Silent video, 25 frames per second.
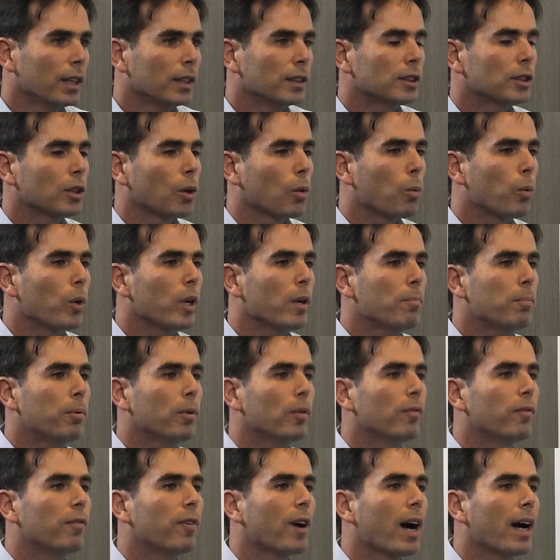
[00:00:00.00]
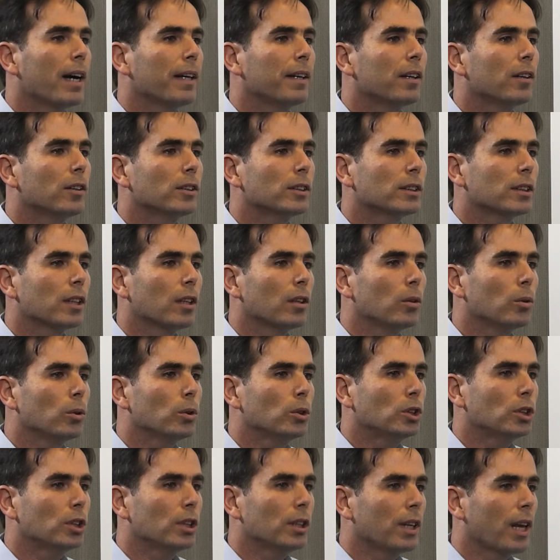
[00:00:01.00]
So we provide our
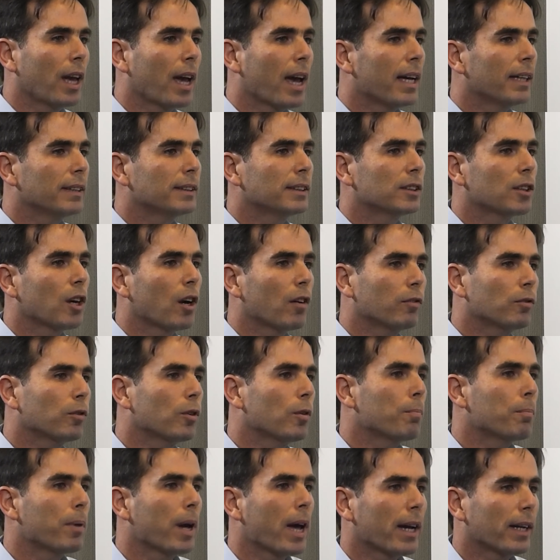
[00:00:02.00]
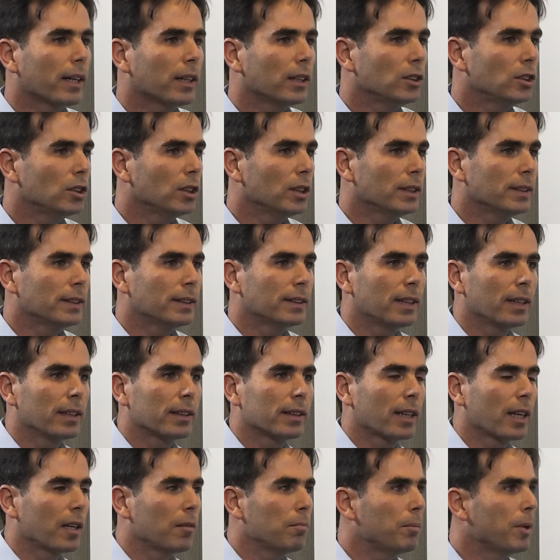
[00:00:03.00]
solution as software packages
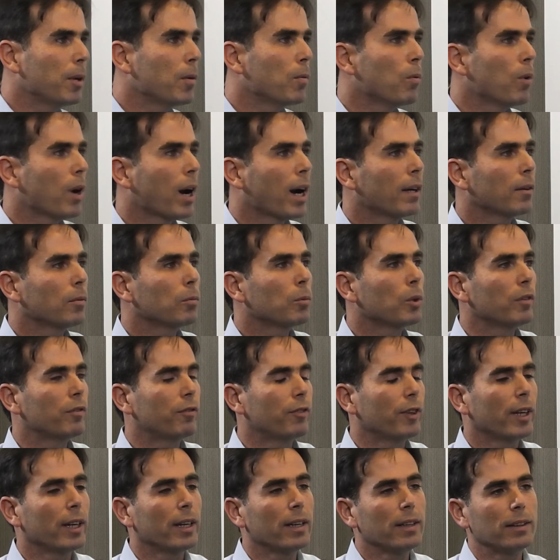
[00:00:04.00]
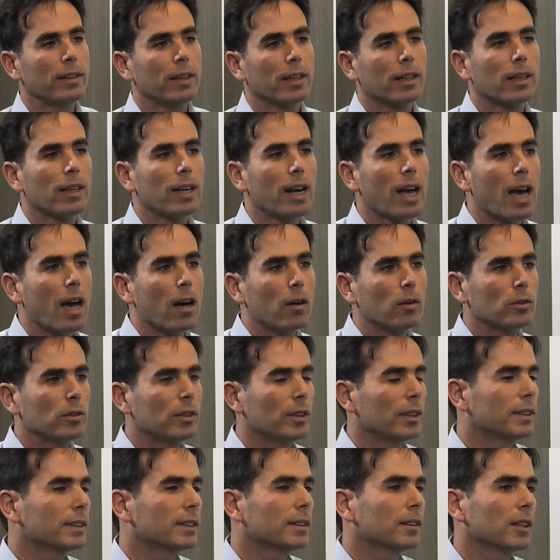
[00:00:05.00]
that can be run within the cloud.
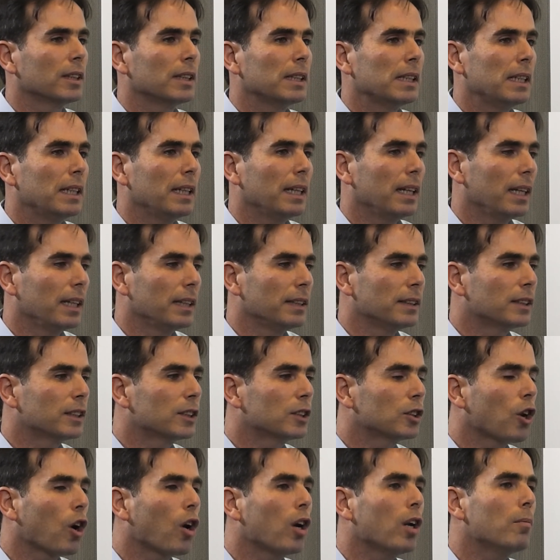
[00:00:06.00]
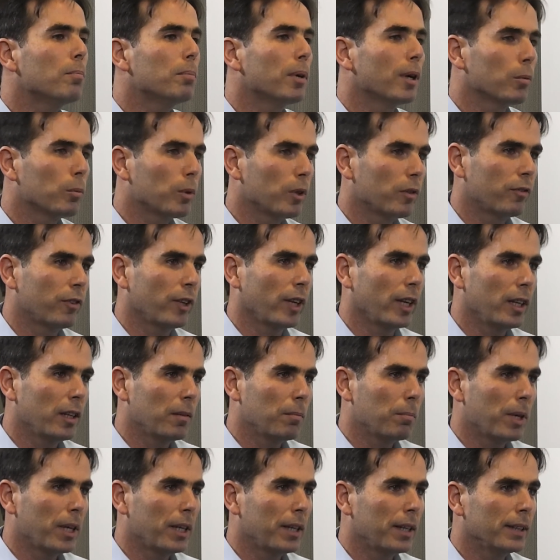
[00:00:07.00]
It's a installable
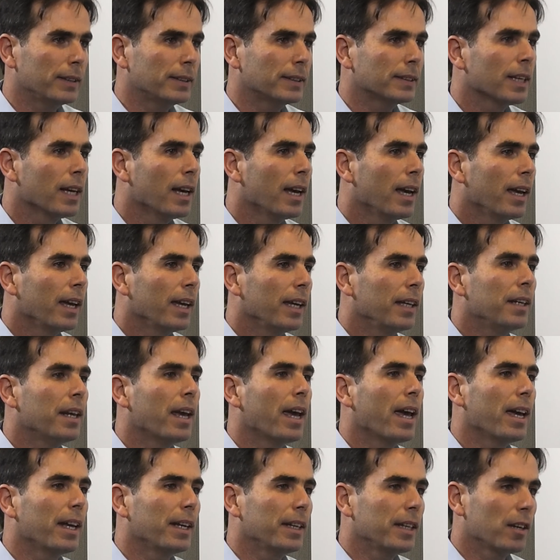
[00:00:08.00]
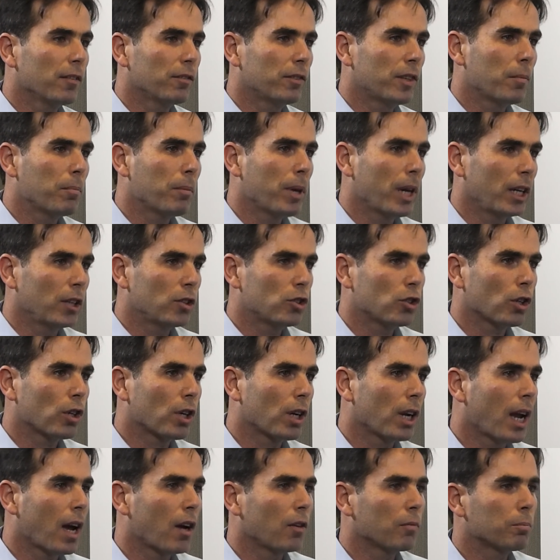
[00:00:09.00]
within minutes in any of the major
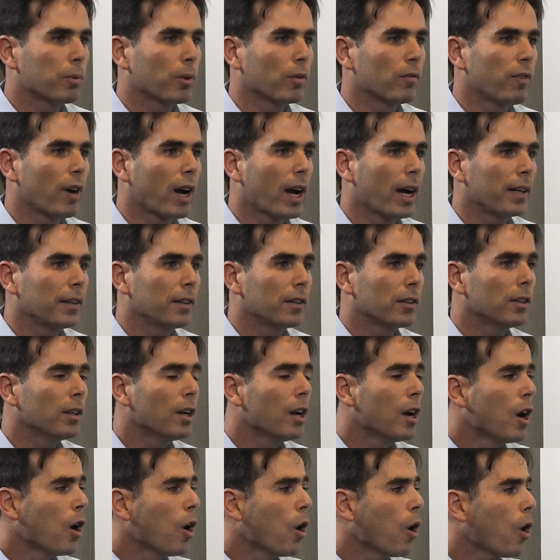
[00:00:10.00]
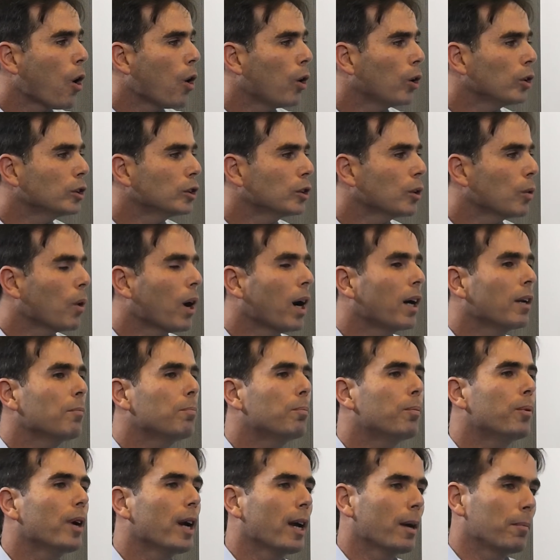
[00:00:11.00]
cloud provider. Also
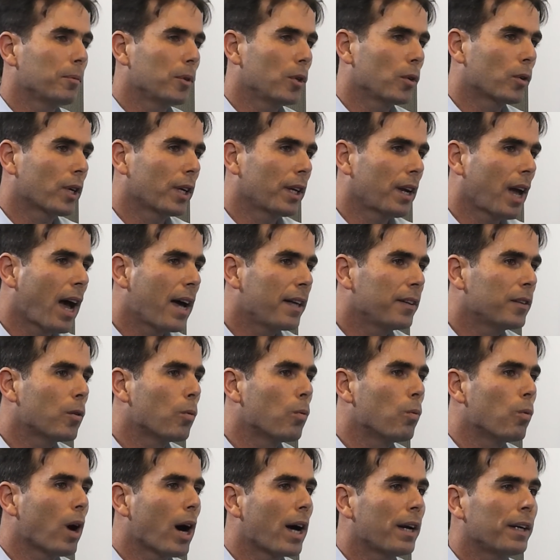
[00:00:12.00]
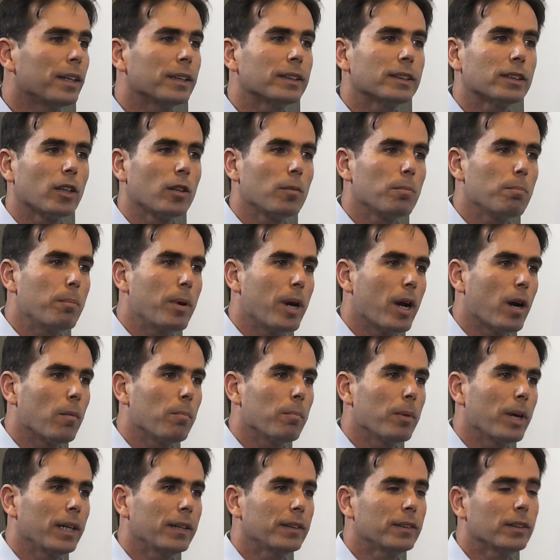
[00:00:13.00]
on-prem, you can either run us on bare
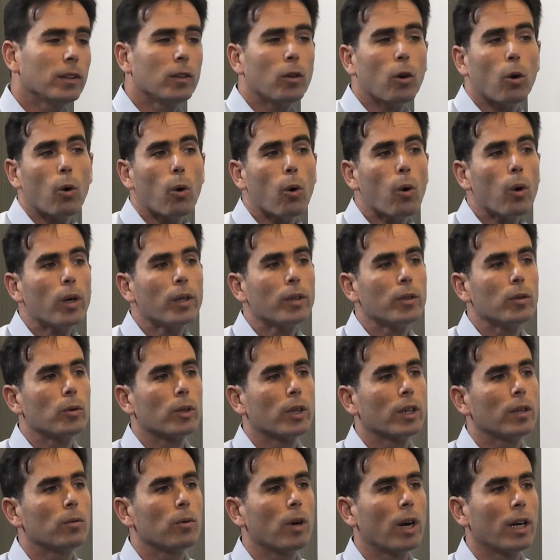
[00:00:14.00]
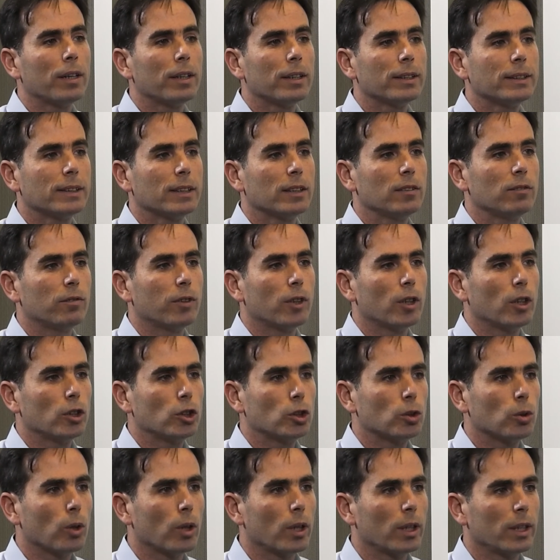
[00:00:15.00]
metal or you can run us in
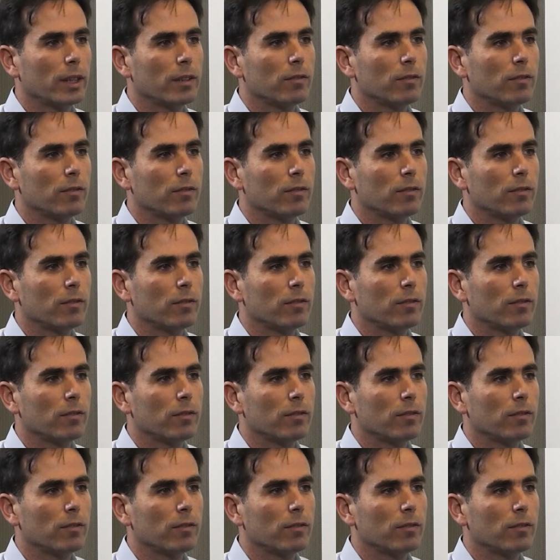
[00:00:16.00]
virtual